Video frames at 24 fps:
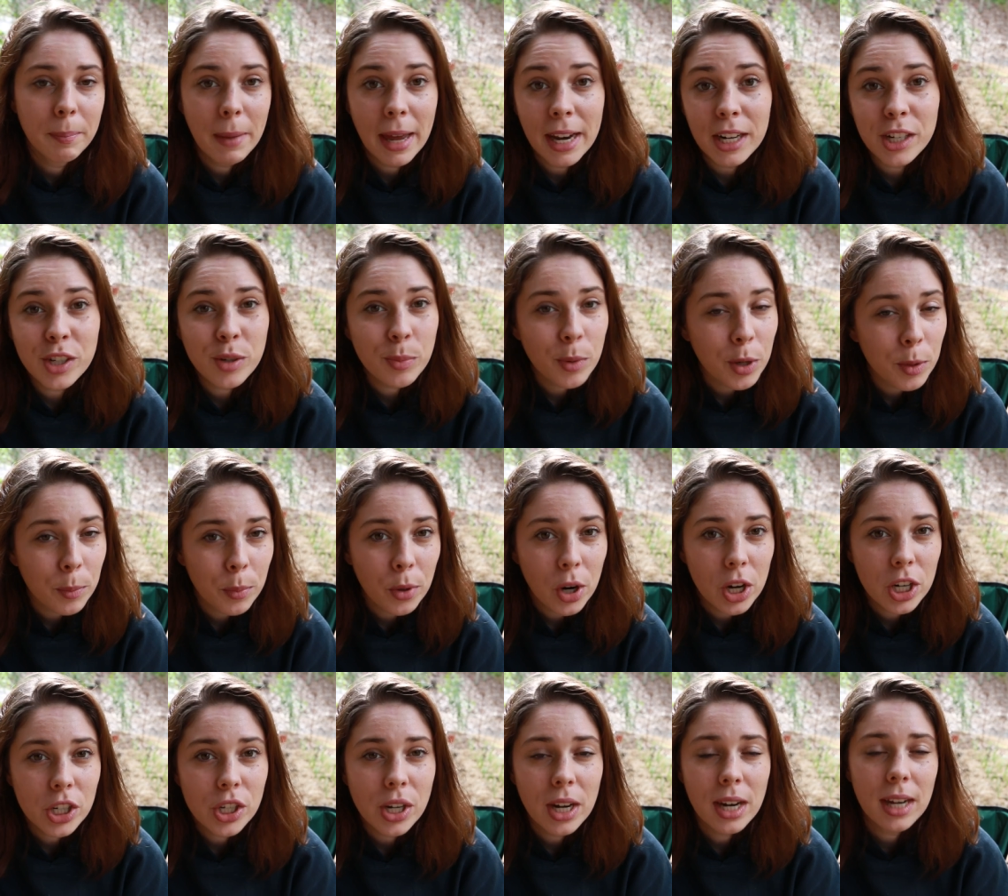management
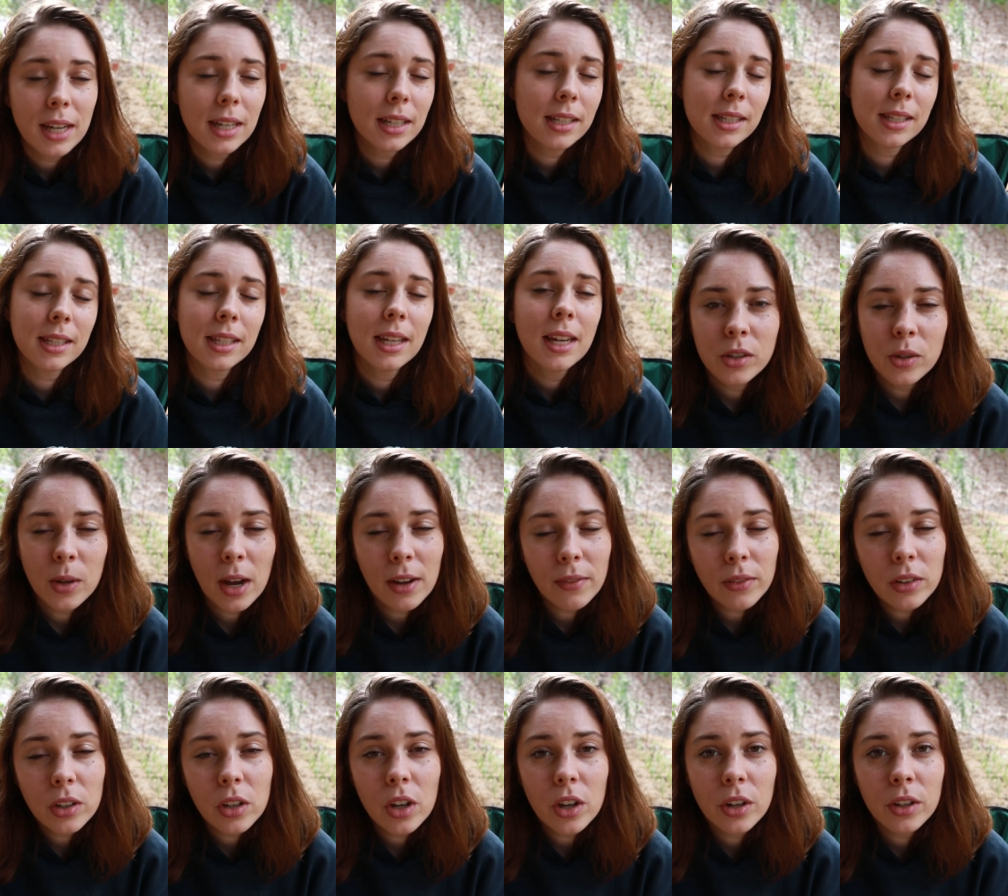projects. So I
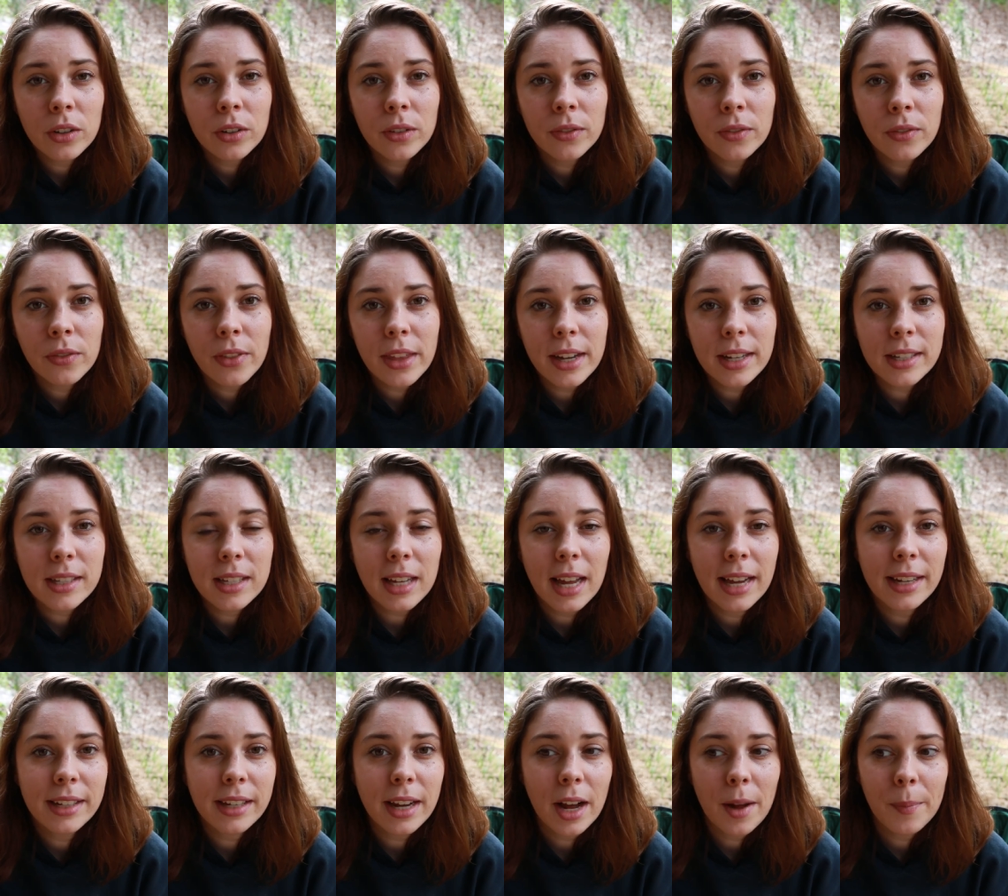have a lot of things
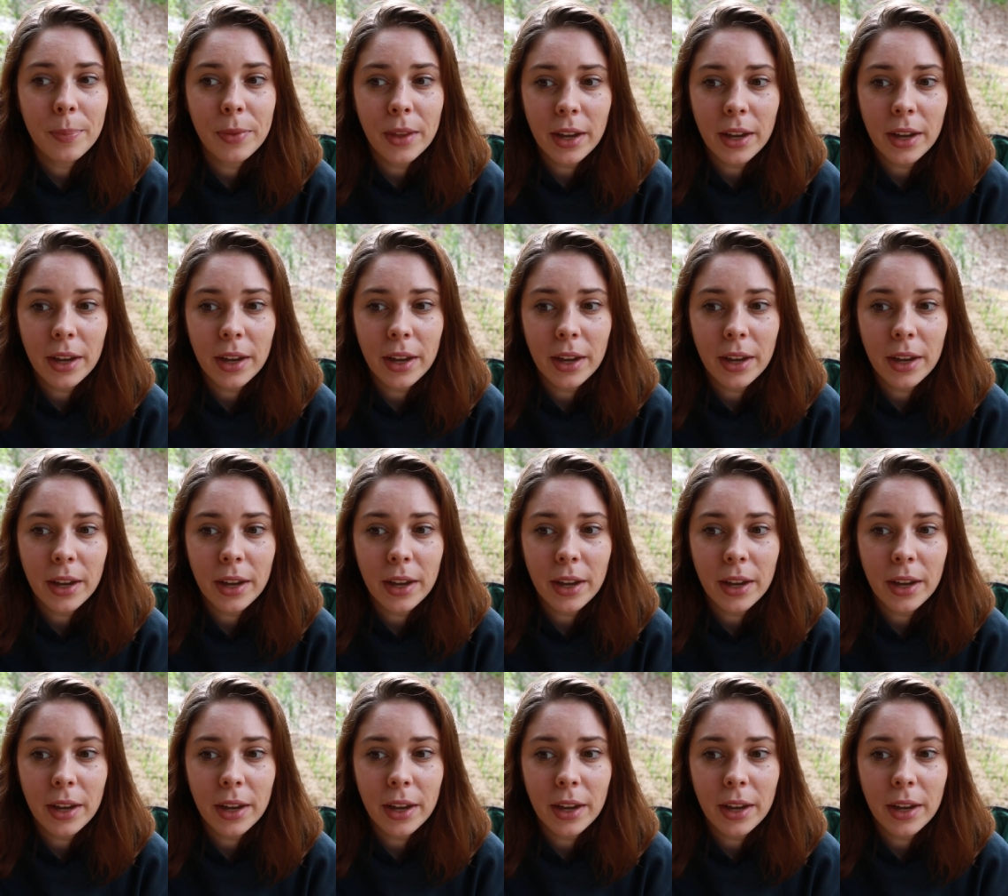lined up